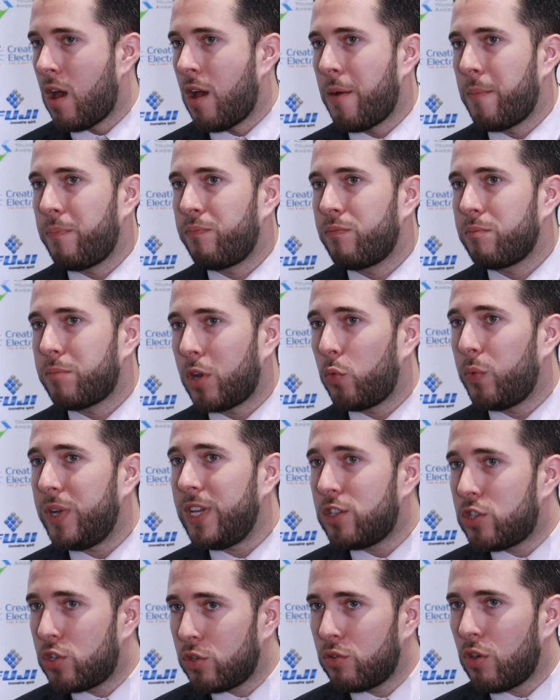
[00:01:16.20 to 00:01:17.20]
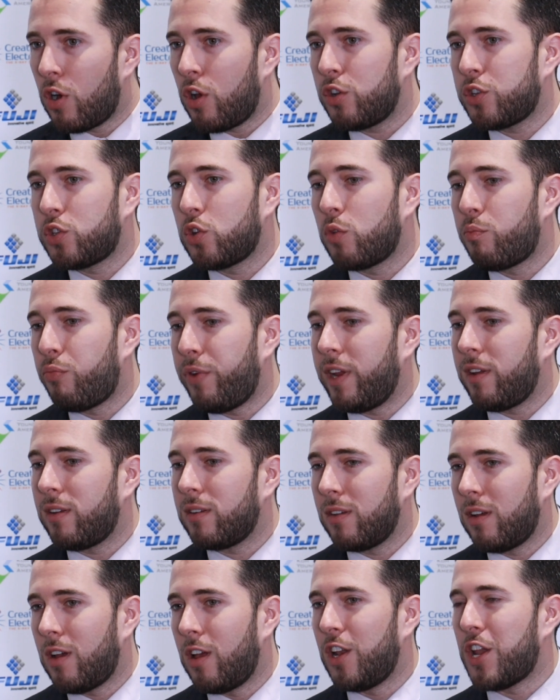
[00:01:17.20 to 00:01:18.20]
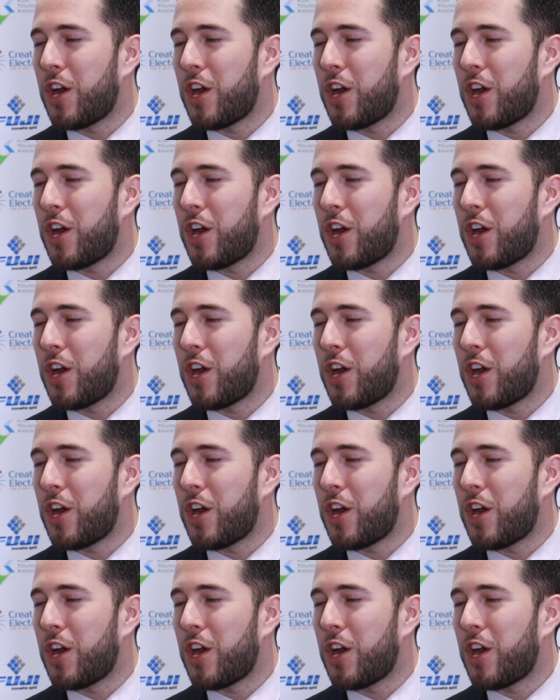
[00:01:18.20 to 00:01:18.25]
But we do also bring